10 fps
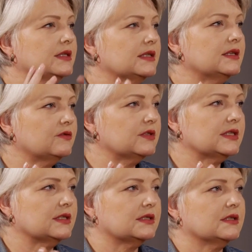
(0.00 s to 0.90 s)
insulin
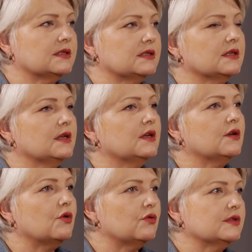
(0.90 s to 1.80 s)
resistance
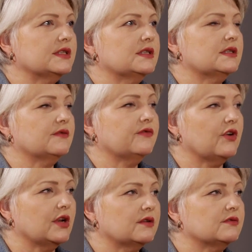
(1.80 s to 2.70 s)
causes the
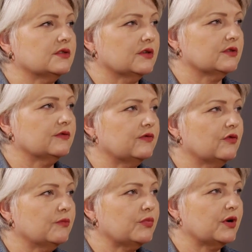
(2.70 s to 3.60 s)
follicles not to
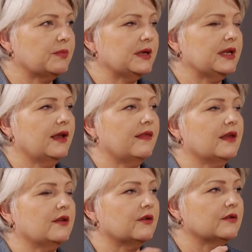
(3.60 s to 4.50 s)
form properly and
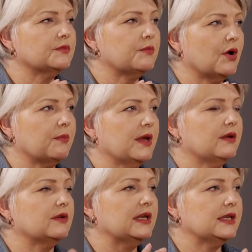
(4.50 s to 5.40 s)
they don't pop
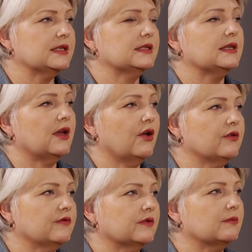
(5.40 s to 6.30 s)
and release an
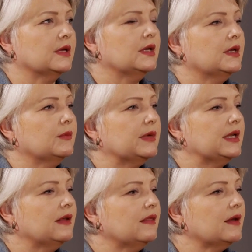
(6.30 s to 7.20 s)
ovum. But
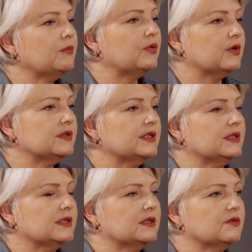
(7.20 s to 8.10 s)
in that
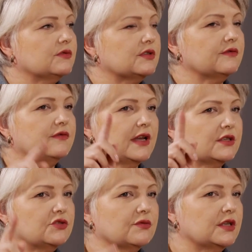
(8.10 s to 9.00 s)
process, there's also
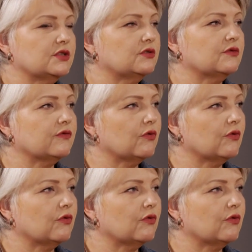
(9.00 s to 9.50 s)
fluctuation of